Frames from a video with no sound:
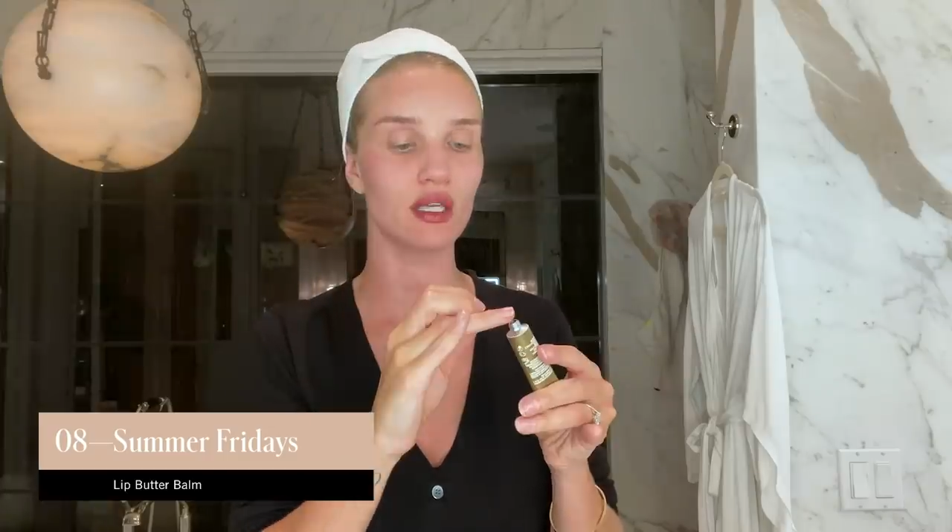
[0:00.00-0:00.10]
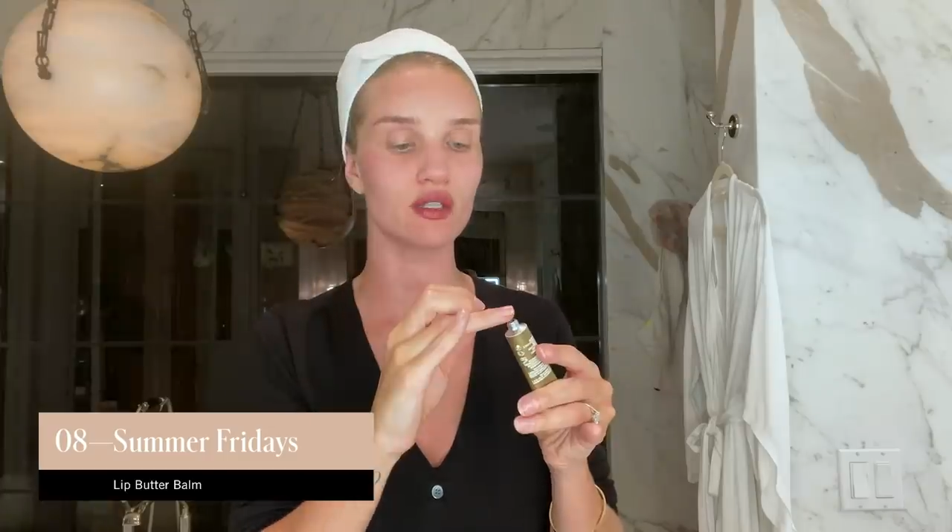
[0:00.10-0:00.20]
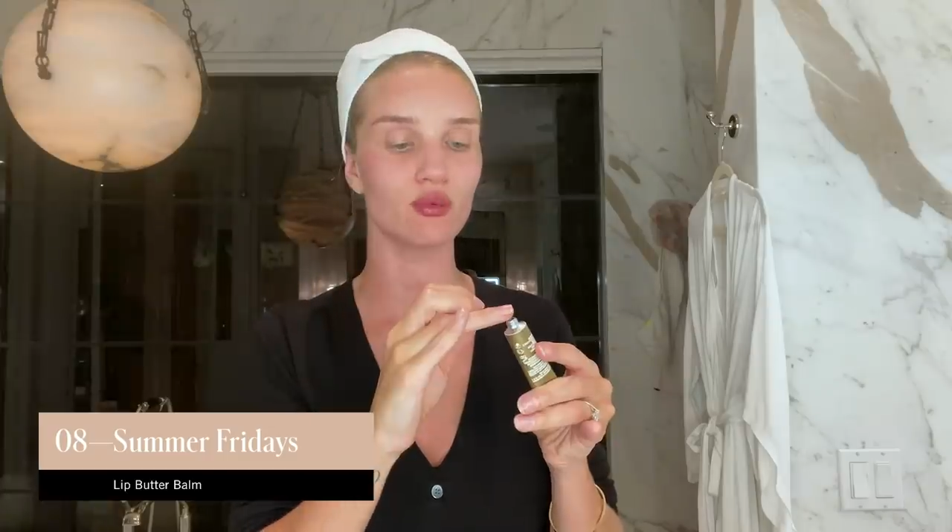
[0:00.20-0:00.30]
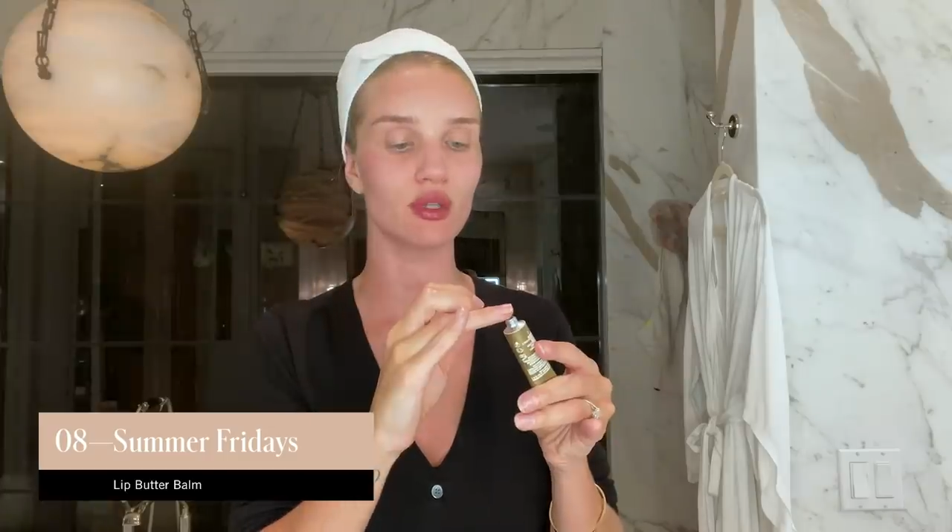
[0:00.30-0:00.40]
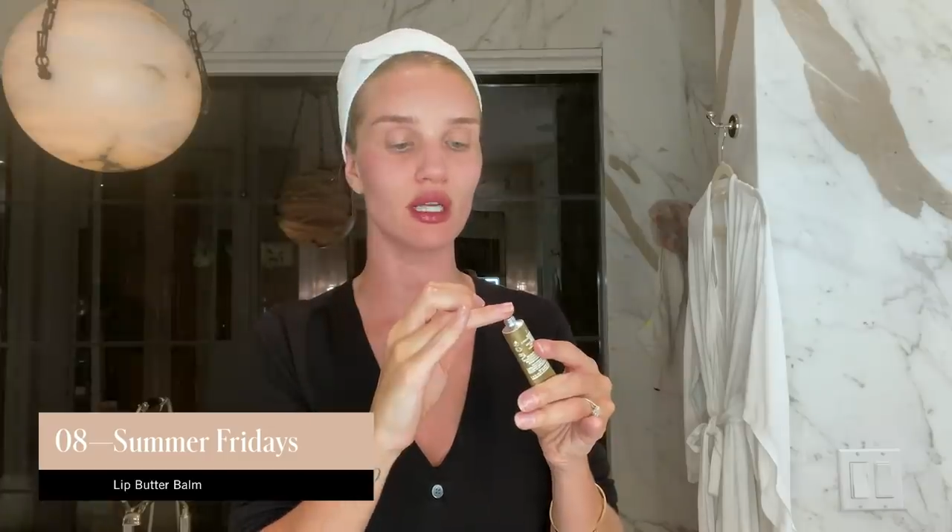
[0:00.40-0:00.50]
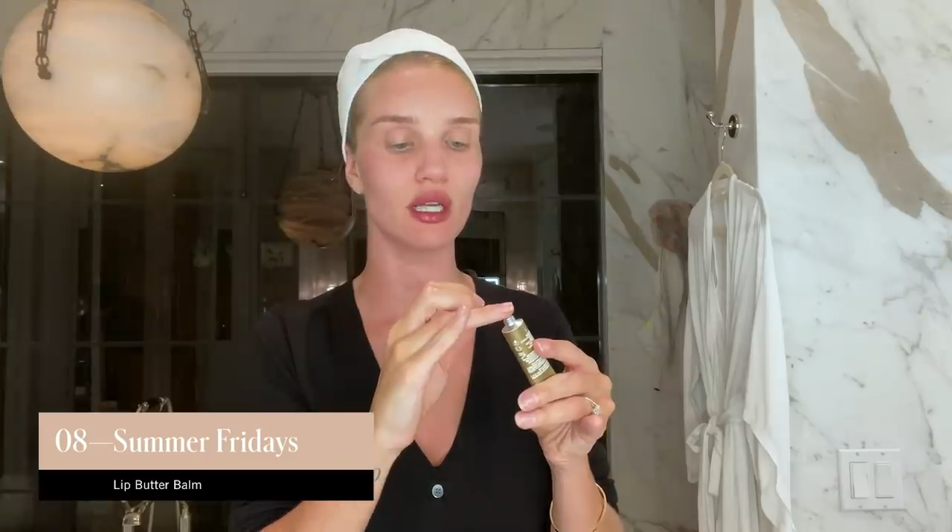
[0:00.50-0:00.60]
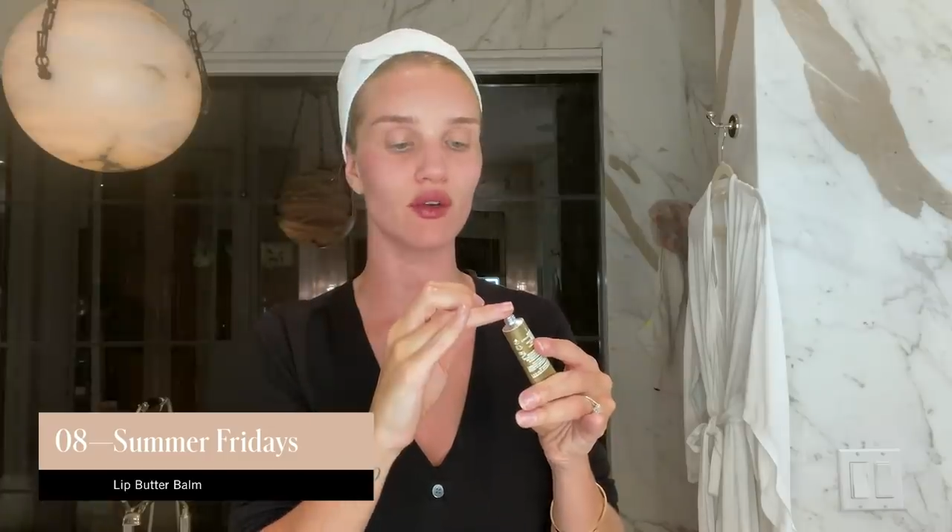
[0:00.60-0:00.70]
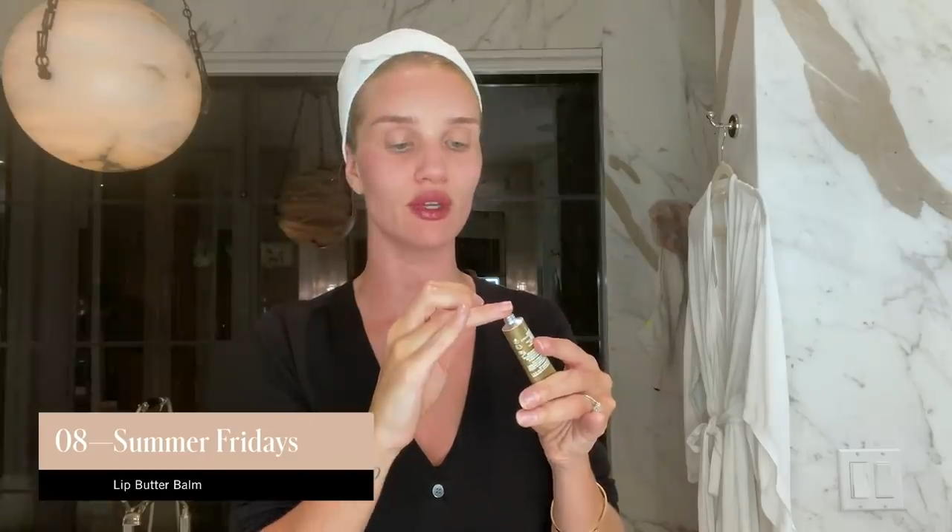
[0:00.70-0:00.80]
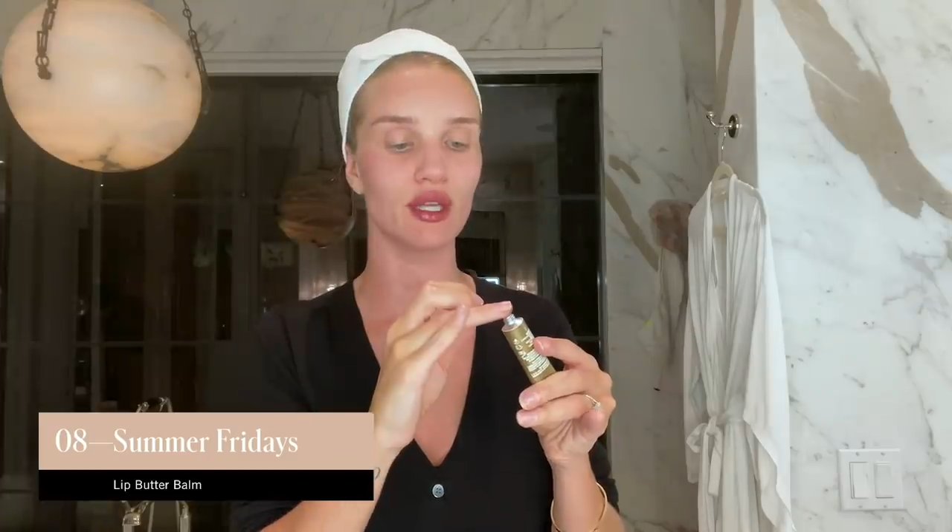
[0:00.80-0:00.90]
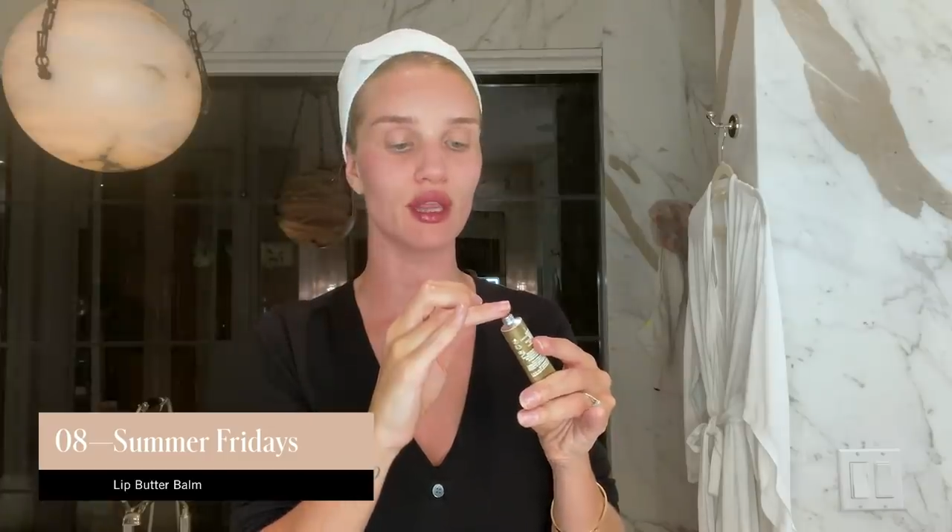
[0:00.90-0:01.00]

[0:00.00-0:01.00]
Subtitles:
It's really lovely